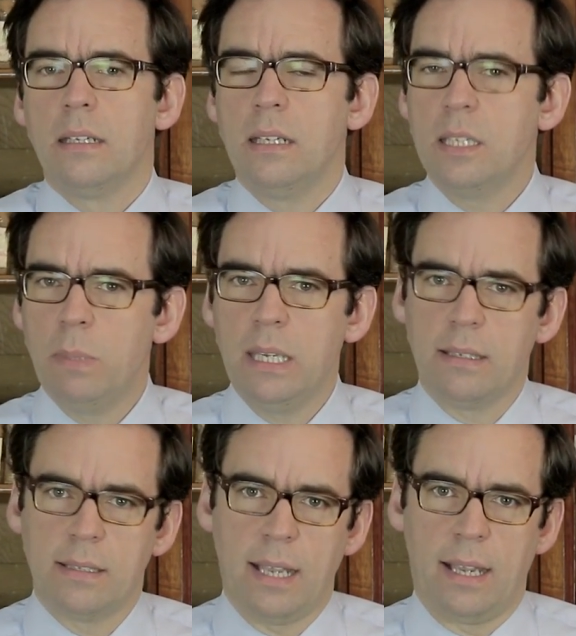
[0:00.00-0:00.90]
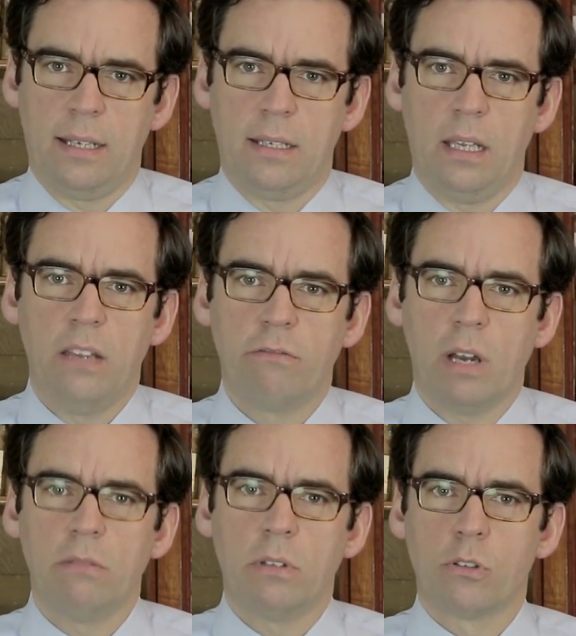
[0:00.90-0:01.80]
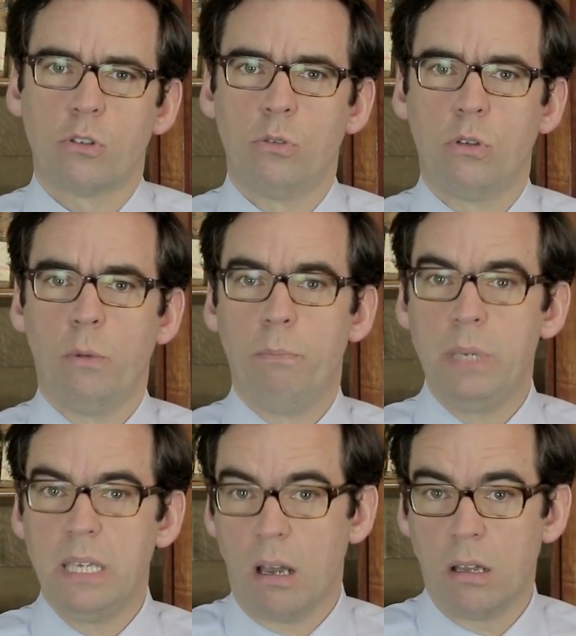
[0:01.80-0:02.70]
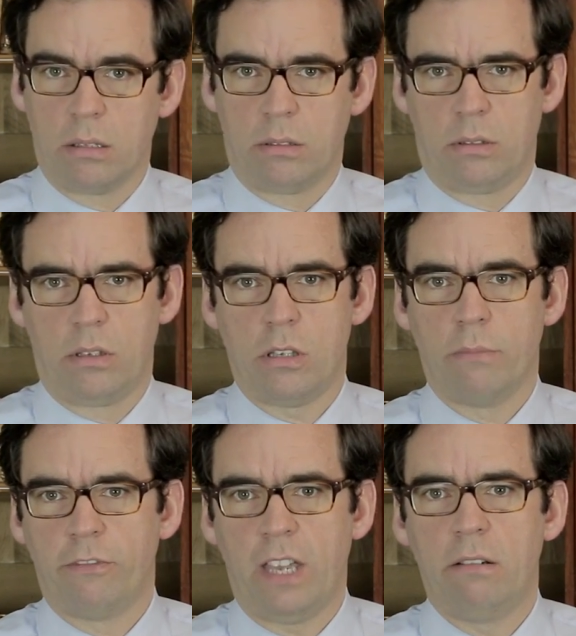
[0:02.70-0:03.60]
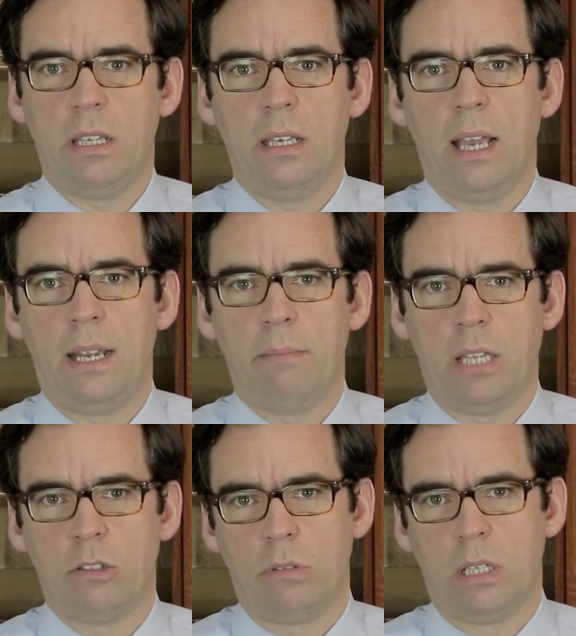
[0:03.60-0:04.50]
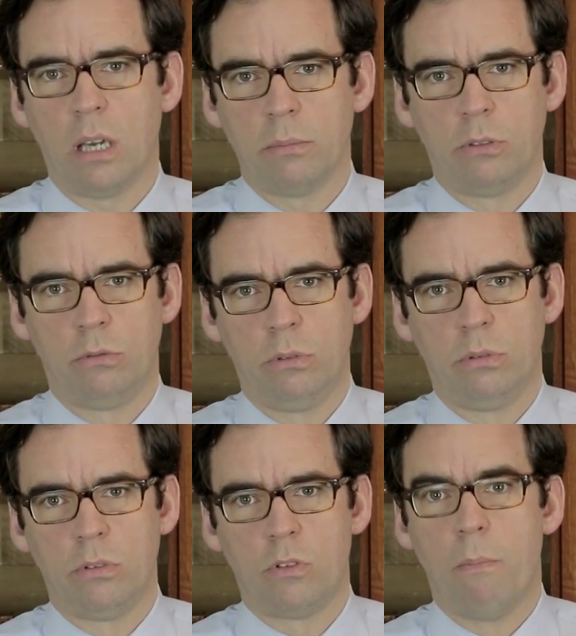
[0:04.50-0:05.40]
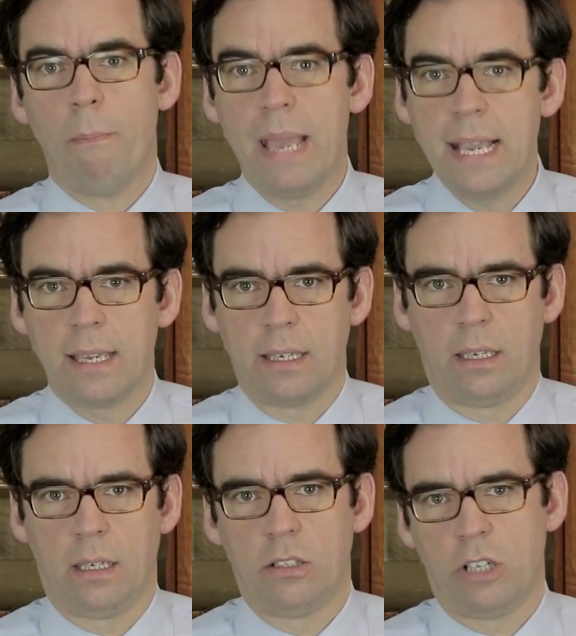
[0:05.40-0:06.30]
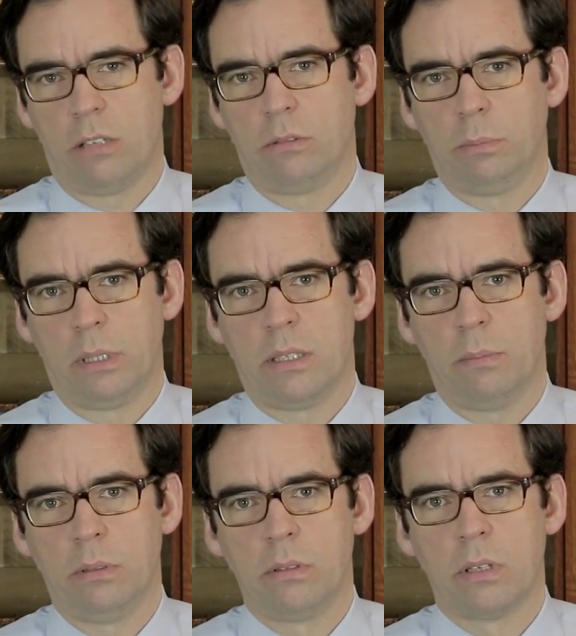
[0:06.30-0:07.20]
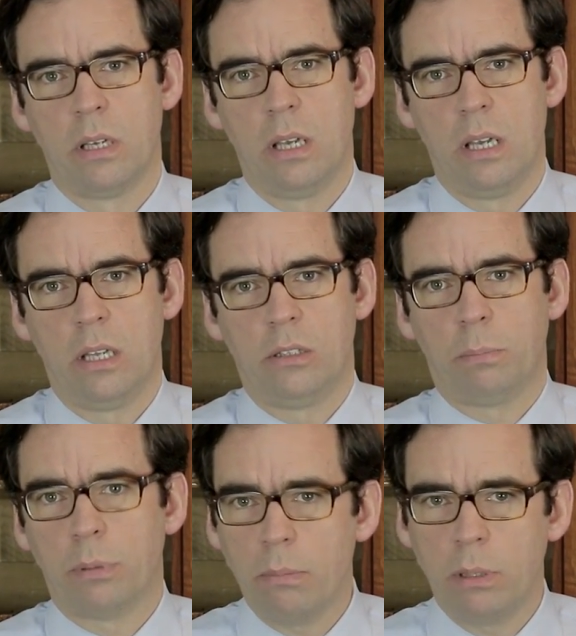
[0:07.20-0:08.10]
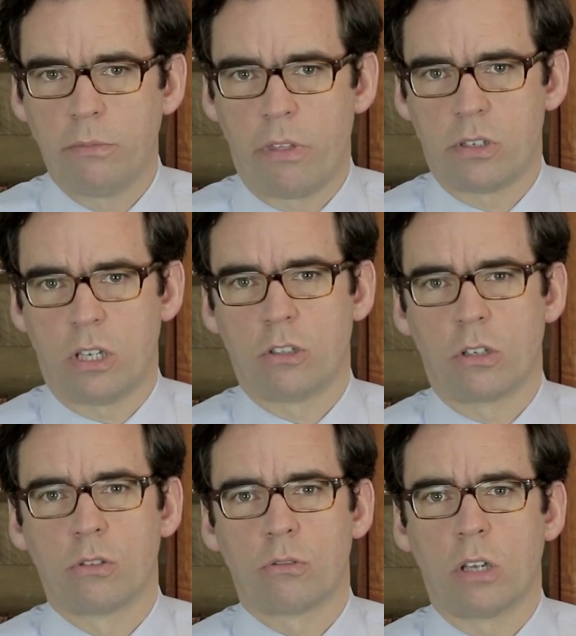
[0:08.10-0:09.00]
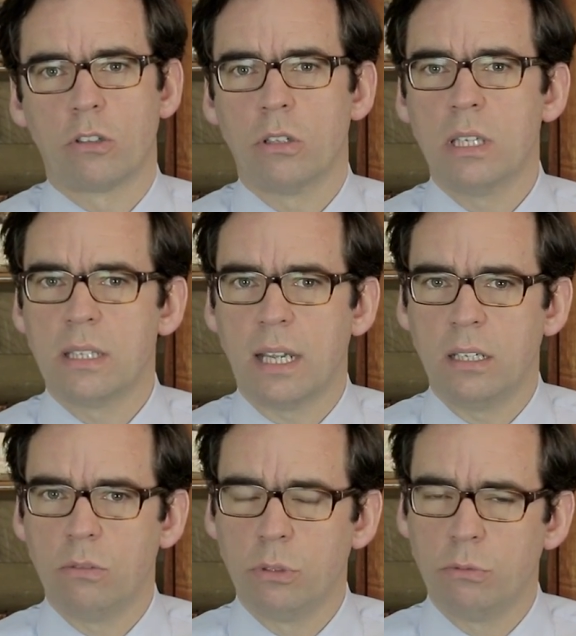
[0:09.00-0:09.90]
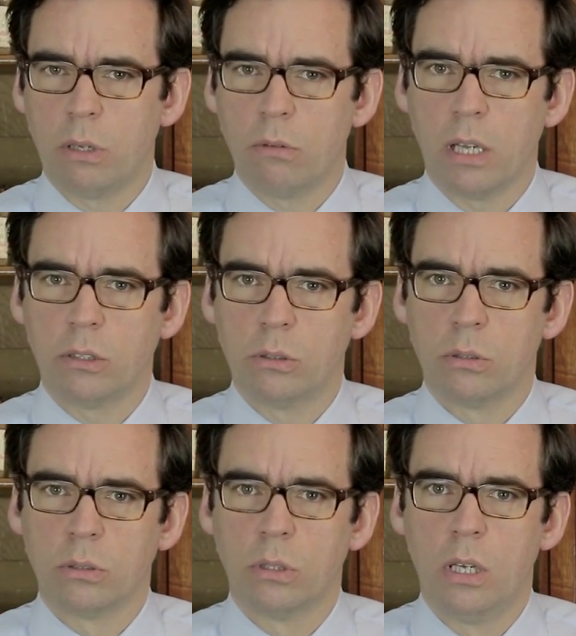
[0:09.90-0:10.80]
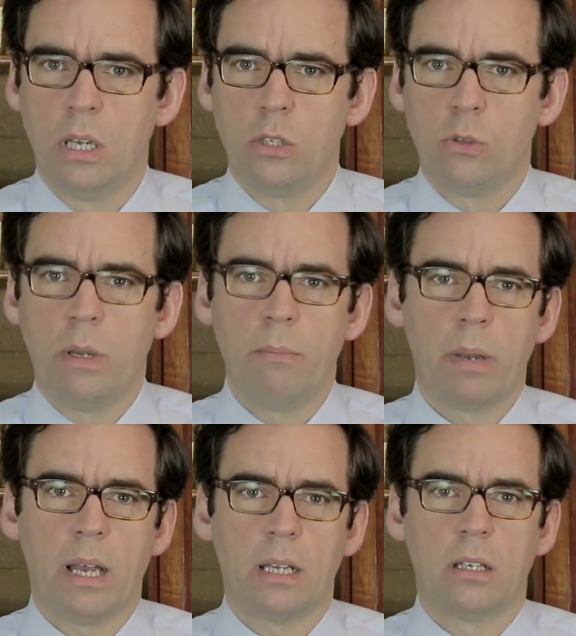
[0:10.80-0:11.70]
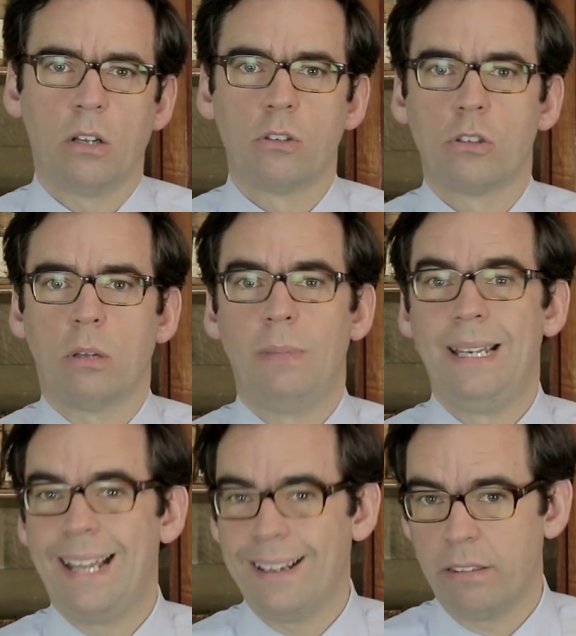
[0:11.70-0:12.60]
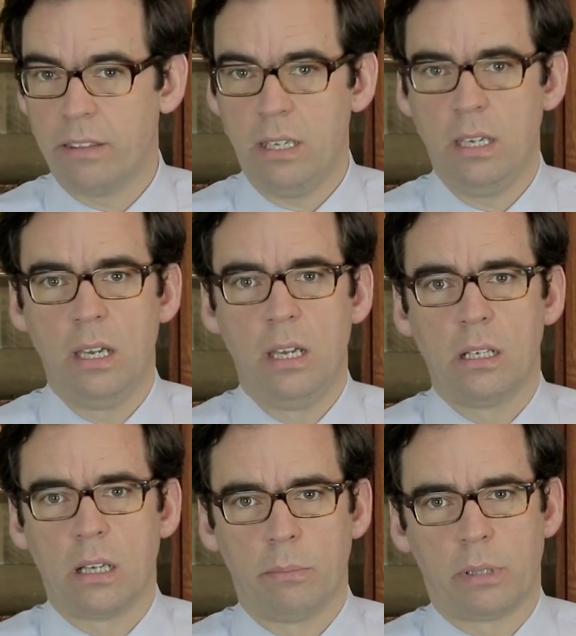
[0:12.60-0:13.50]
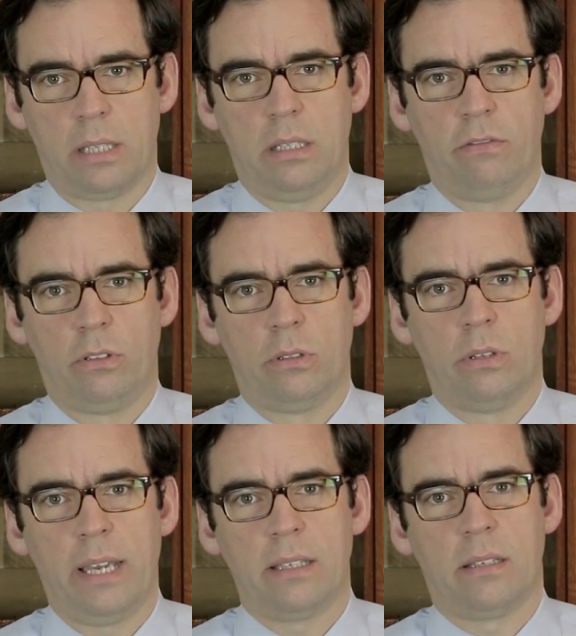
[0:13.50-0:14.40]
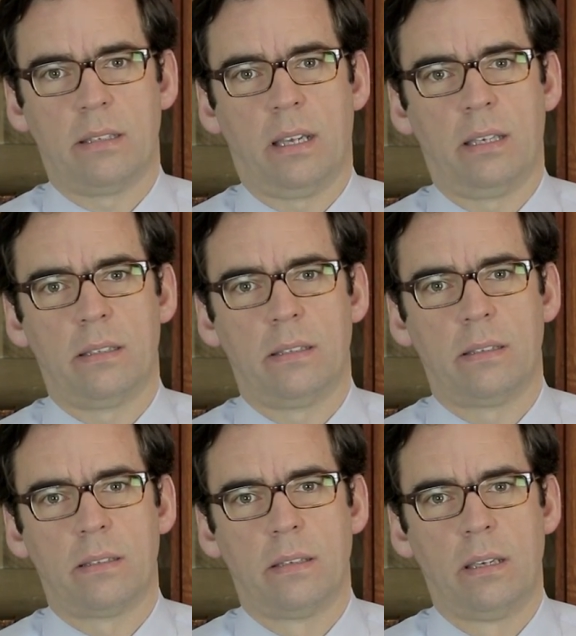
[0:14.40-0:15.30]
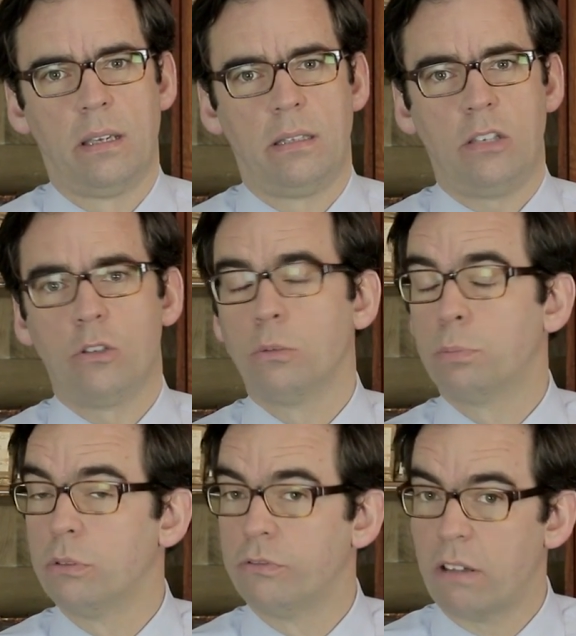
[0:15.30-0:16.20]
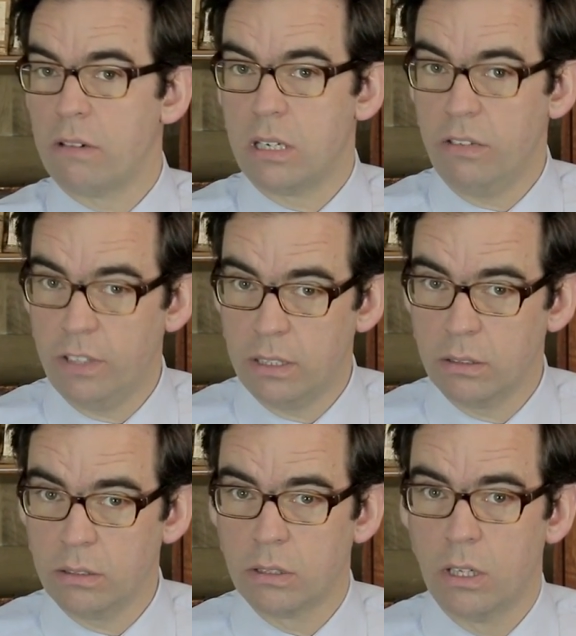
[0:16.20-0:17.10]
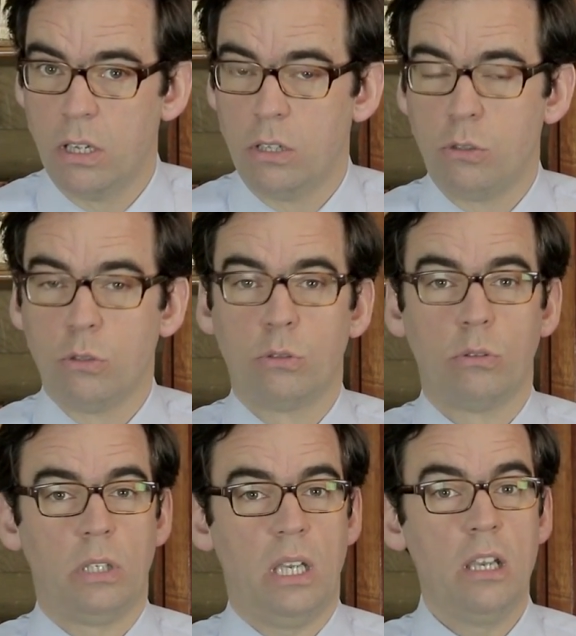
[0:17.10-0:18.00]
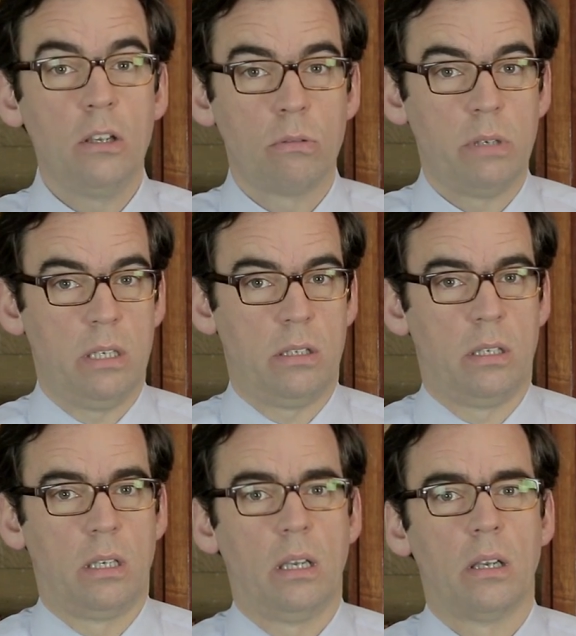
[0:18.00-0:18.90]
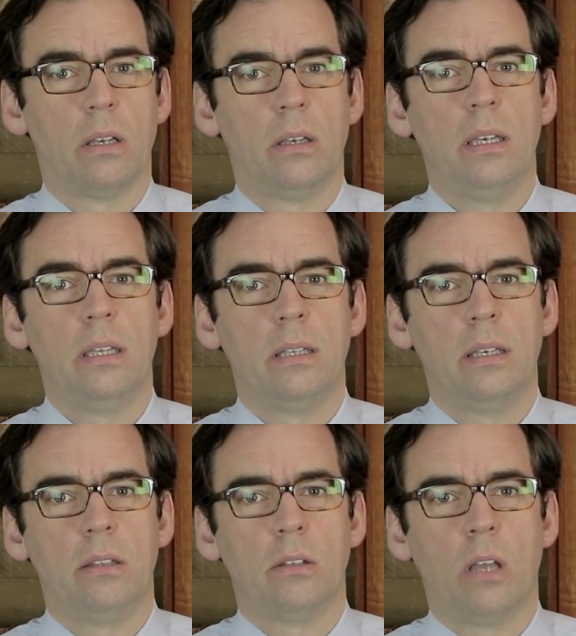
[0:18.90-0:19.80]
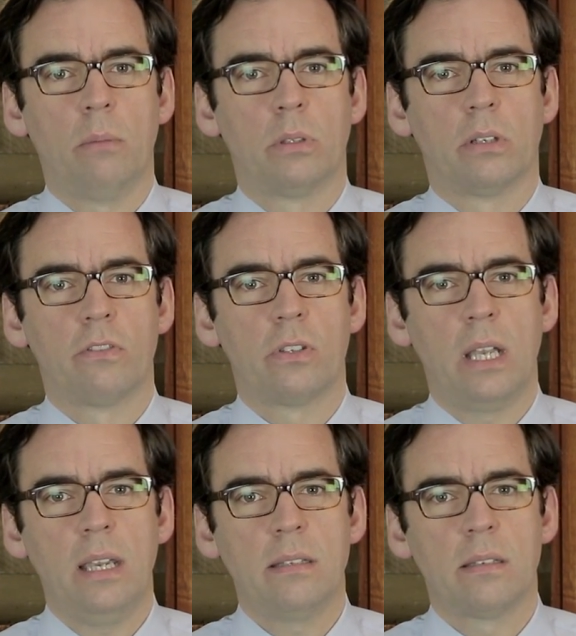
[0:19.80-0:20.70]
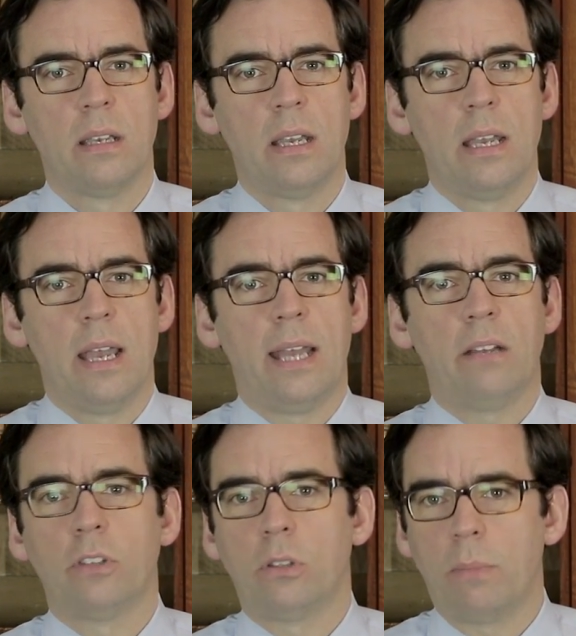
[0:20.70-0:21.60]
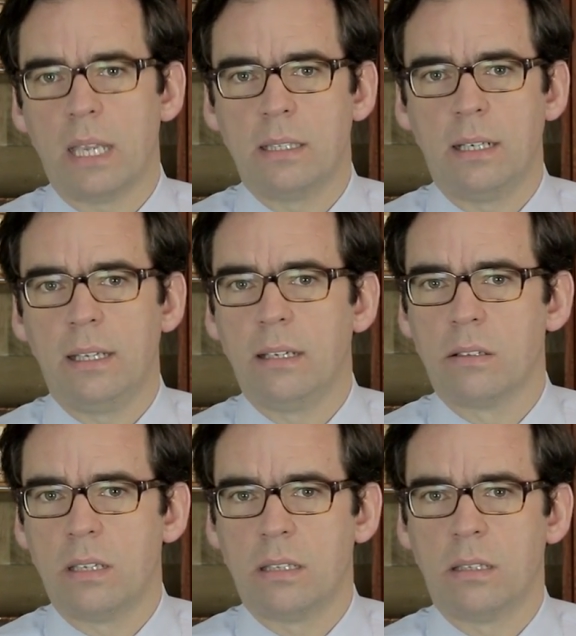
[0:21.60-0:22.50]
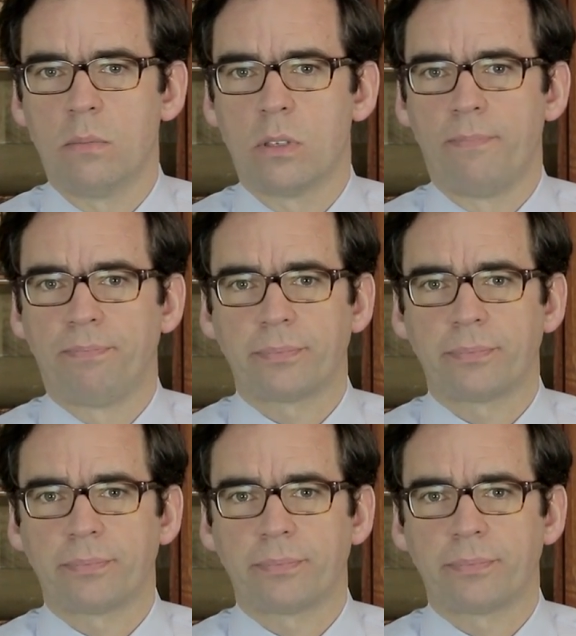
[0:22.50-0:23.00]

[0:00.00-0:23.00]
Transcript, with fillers: This being said, if one wants to go beyond some very elementary common rules making general principles, the problem with such construction is that it would require the court to embark on some lengthy comparative law exercises. This could prove very difficult due to the increase uh, in the number of states and of the domestic legal systems